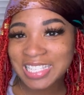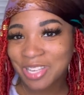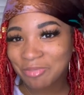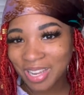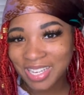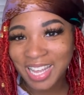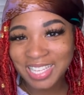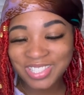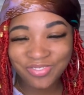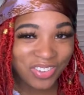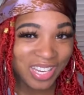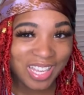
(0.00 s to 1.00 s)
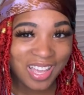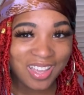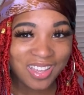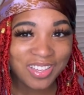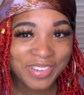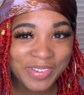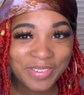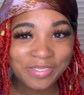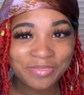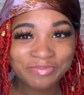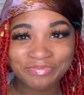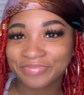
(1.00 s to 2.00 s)
in my next
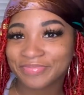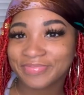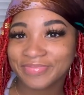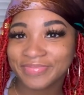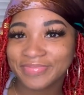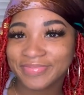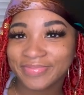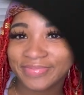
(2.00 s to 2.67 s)
video.